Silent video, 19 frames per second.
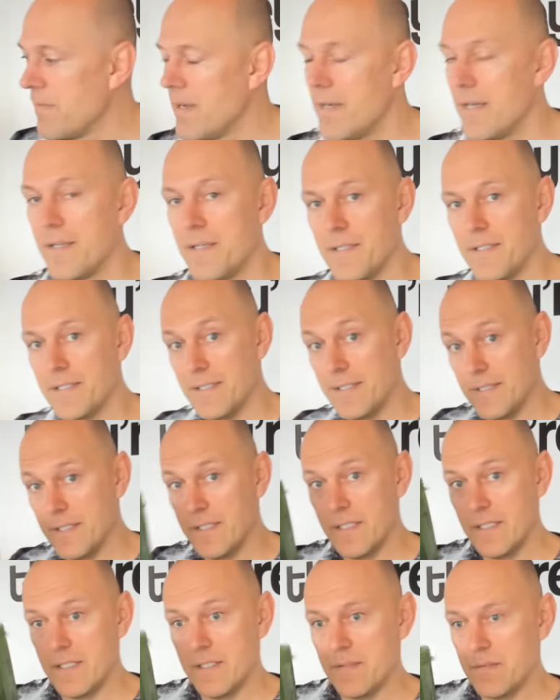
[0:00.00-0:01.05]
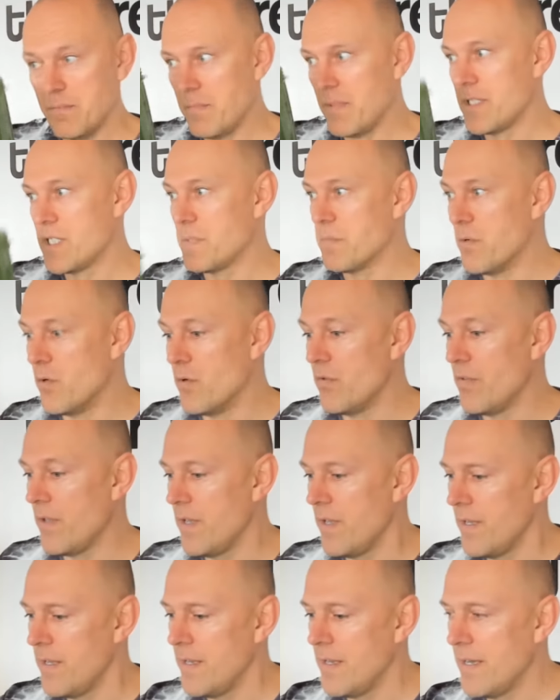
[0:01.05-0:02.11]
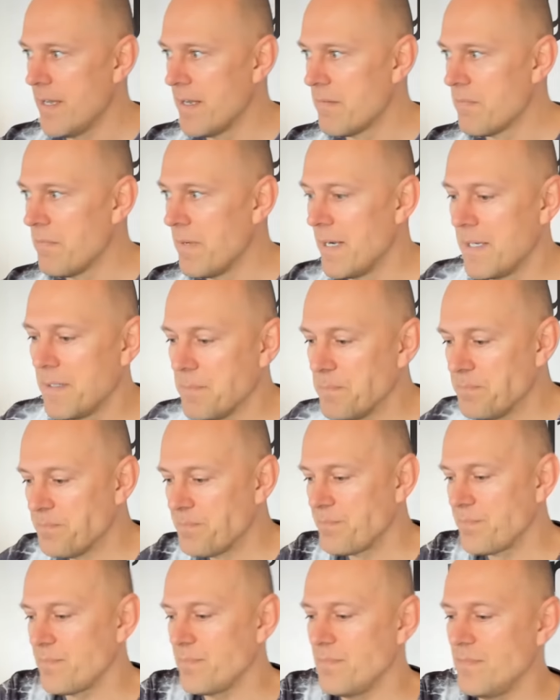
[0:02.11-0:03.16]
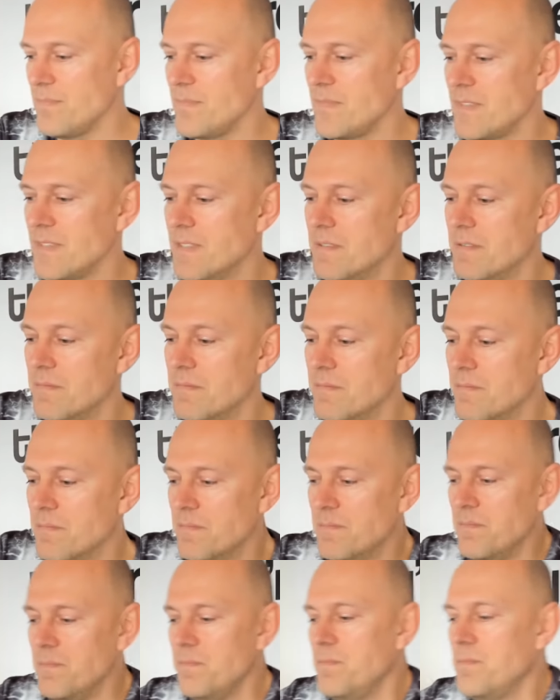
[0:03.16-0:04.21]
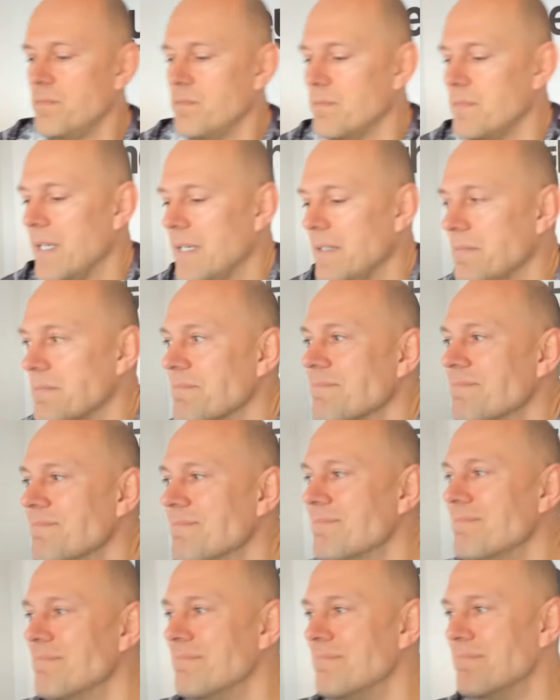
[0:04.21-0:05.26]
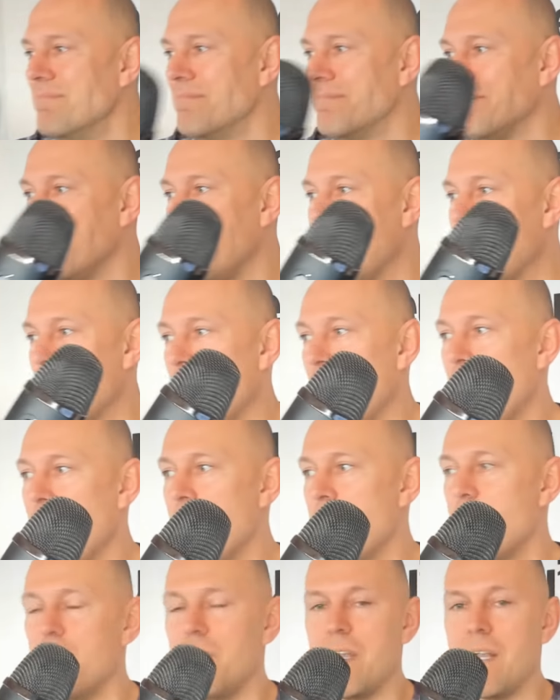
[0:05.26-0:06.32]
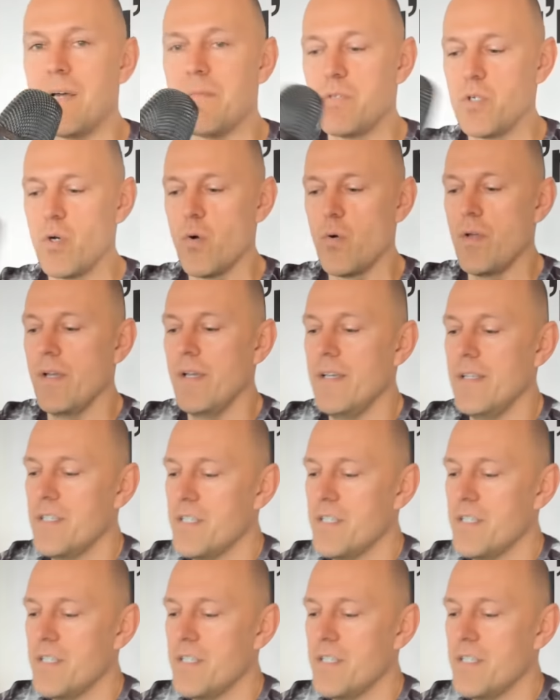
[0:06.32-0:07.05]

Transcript: my my smoothie and my my microphone that I'm talking